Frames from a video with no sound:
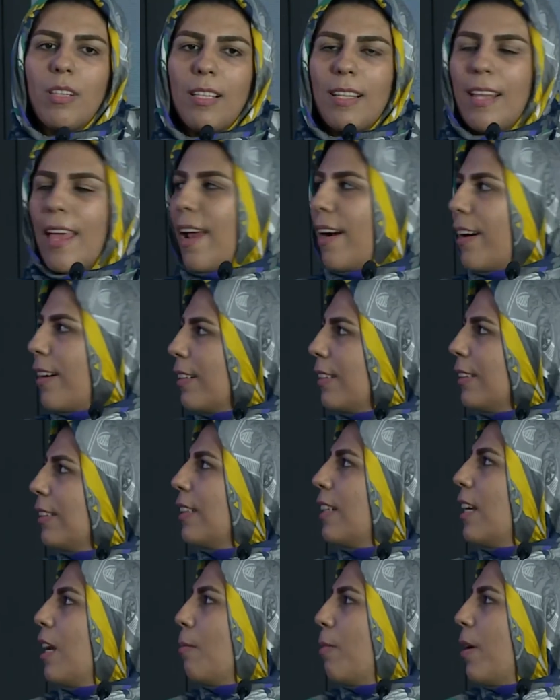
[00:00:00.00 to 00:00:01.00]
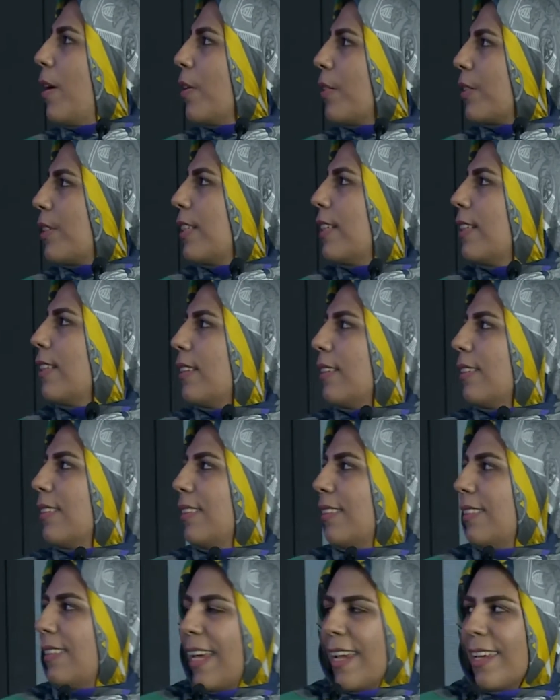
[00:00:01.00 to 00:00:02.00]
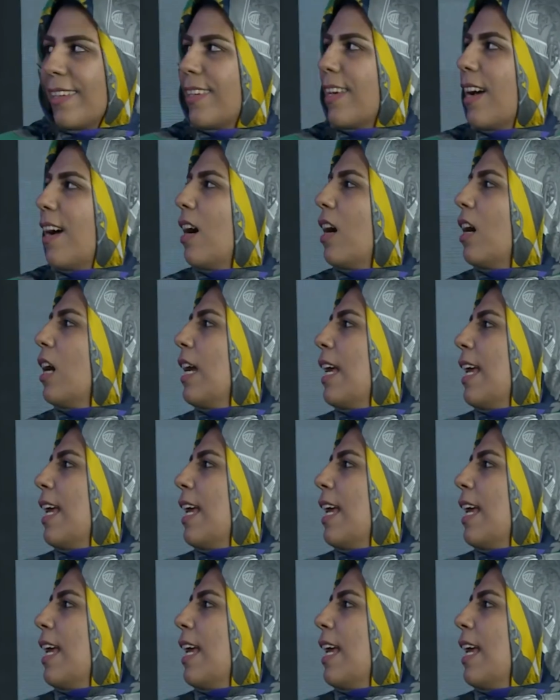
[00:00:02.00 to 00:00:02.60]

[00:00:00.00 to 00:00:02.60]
learn about data,